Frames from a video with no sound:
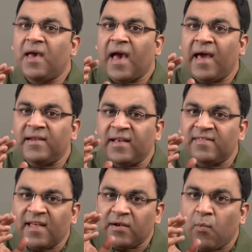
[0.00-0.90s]
And it's
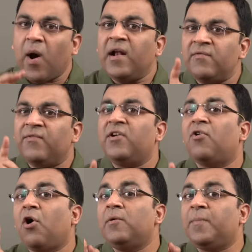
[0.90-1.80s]
that one
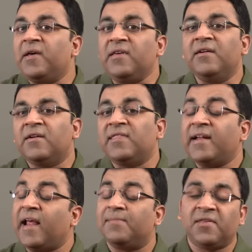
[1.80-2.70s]
withdrawal per year that
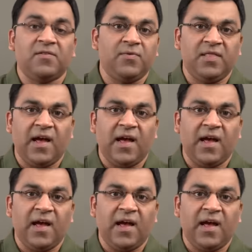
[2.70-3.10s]
helps us with